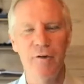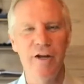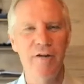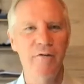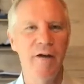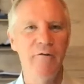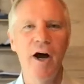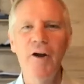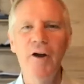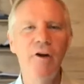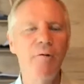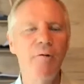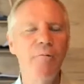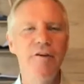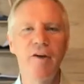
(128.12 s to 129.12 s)

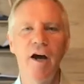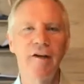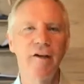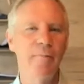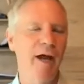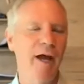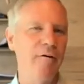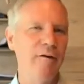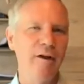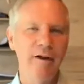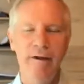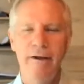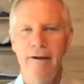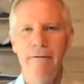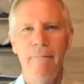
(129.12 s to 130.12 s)
2500, we talked about
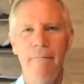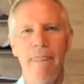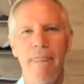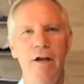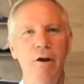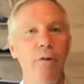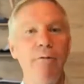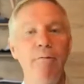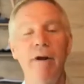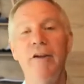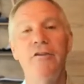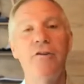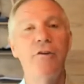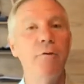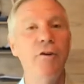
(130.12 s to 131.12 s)
threats
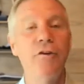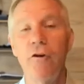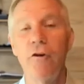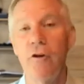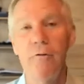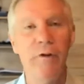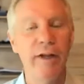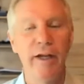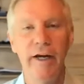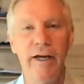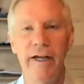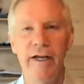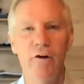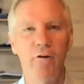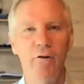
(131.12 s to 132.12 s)
to internal
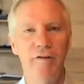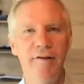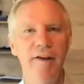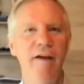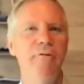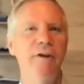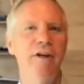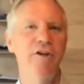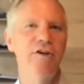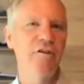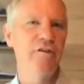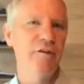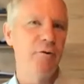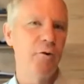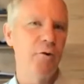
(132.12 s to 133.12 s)
validity, or
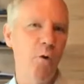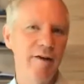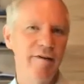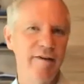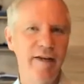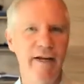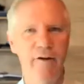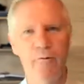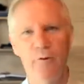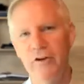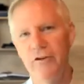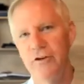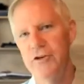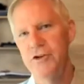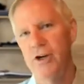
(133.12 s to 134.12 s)
definitions of quantitative
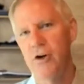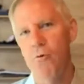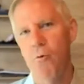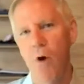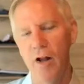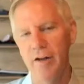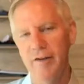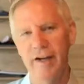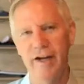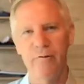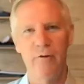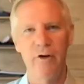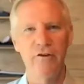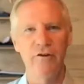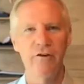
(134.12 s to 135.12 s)
research and qualitative
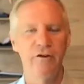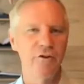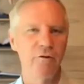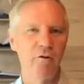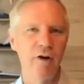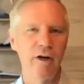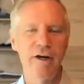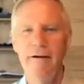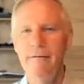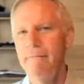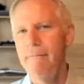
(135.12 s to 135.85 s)
research, or,